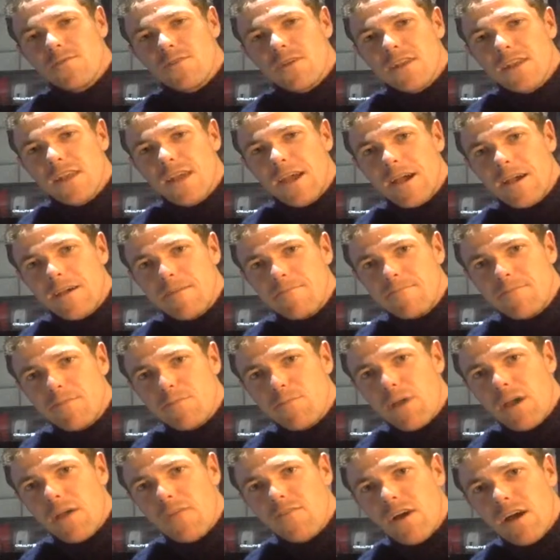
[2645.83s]
in the
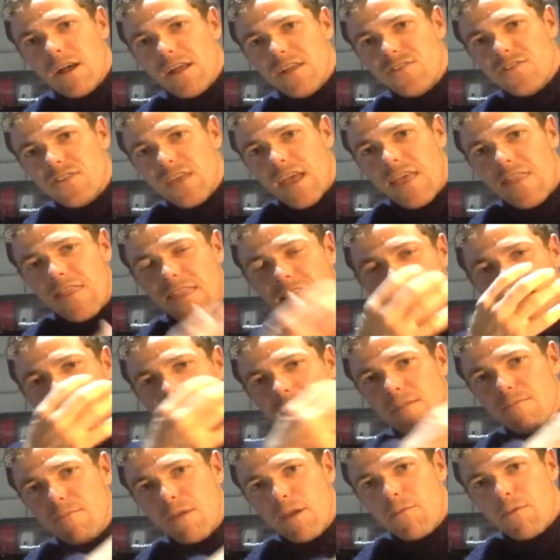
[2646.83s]
Bay of Islands, and then
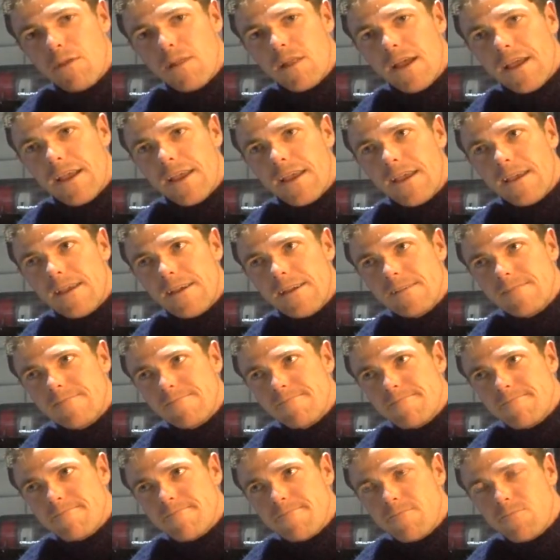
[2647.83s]
maybe like
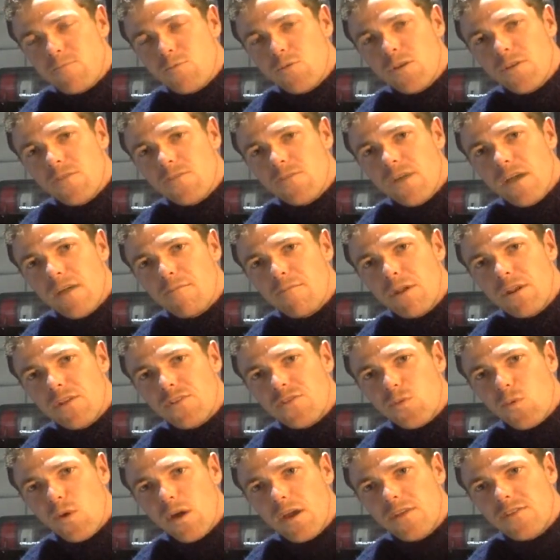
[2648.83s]
45
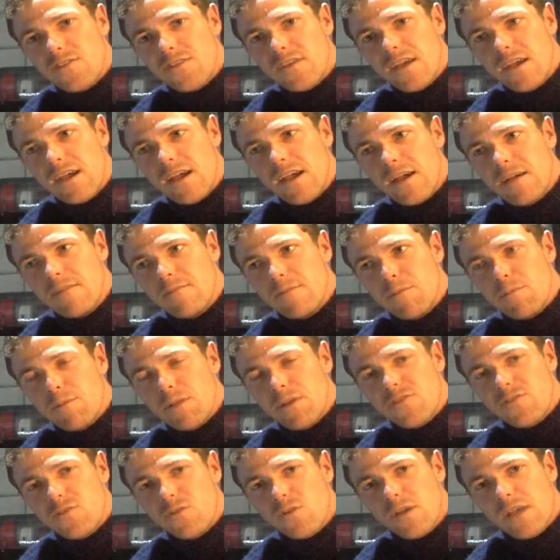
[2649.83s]
minutes away is a
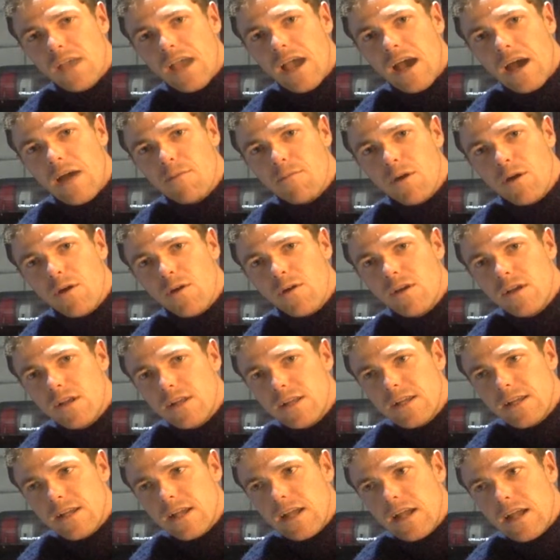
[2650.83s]
place called Carmo,
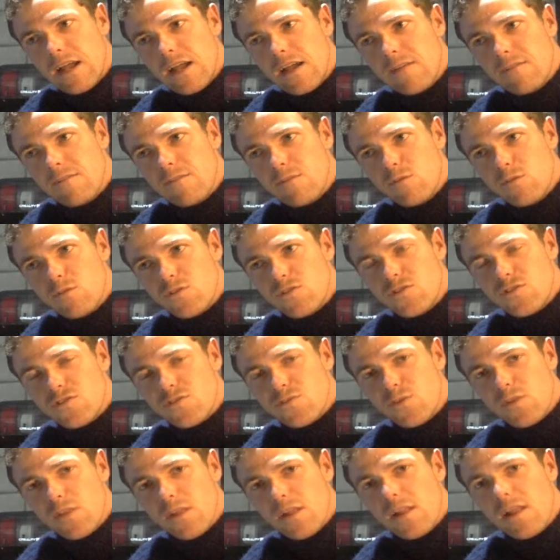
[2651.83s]
which is
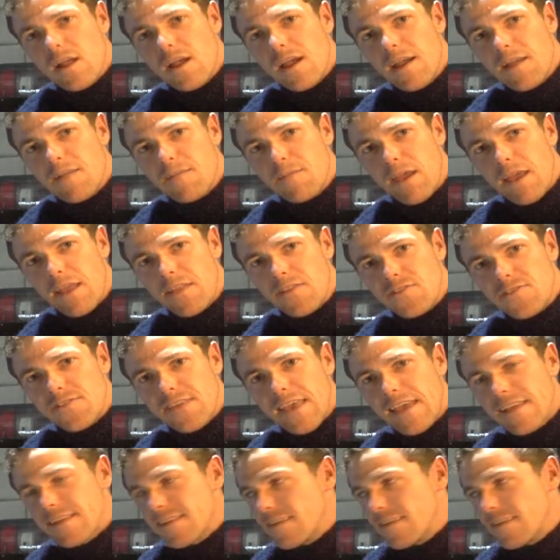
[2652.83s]
where the Lion Man sat.